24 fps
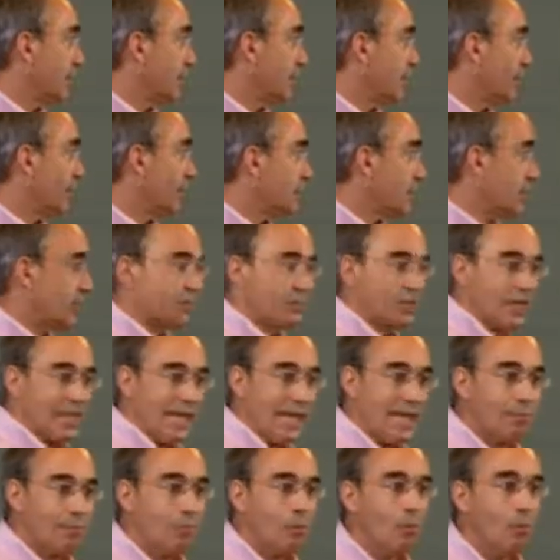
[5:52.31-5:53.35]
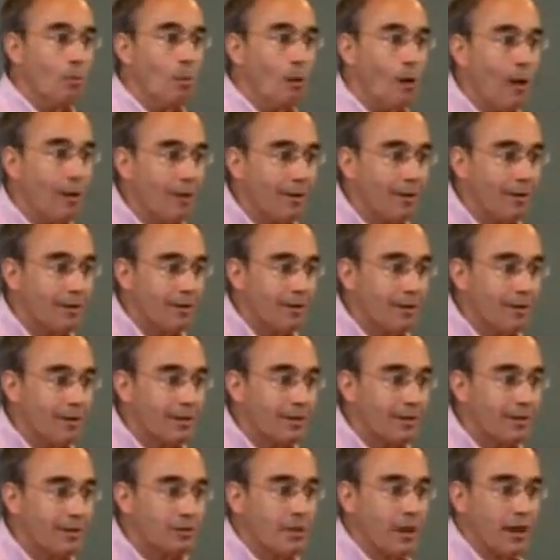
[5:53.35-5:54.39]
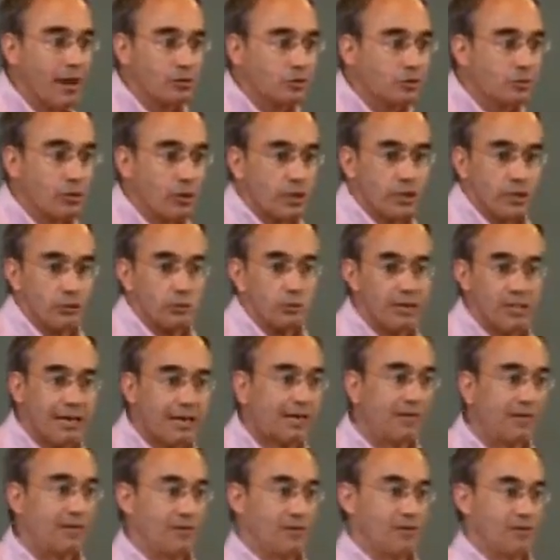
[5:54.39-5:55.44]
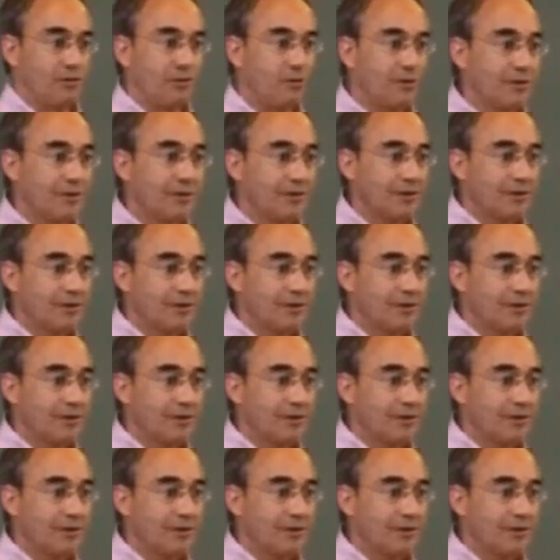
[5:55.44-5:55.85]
encouraging us to gamble more to balance the budget. This is ridiculous.